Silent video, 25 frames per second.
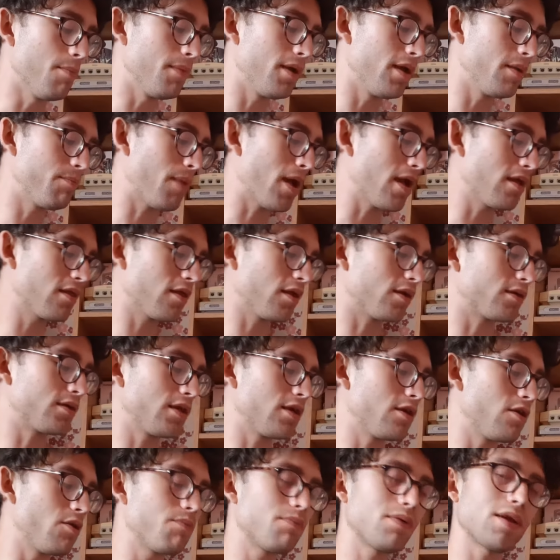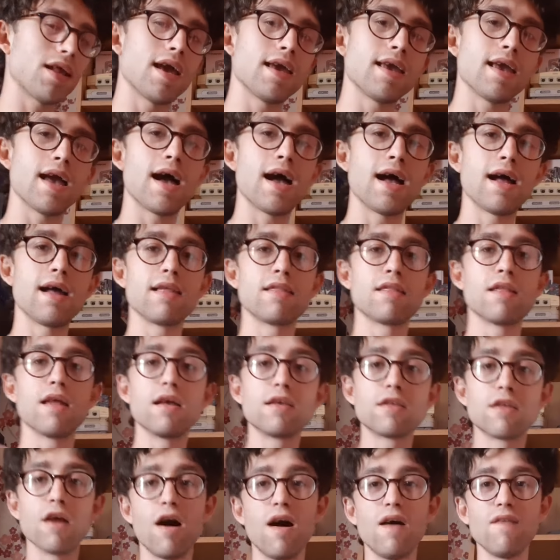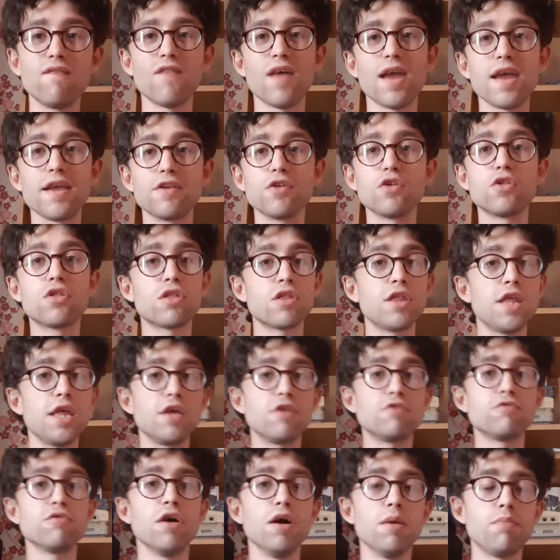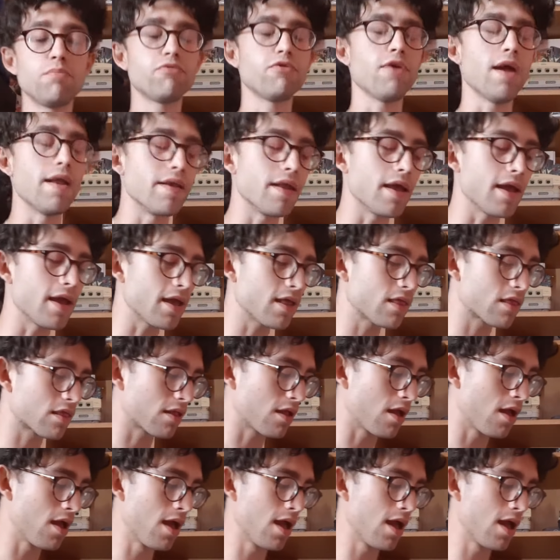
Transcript: Basically, you play as Darth Vader's secret apprentice,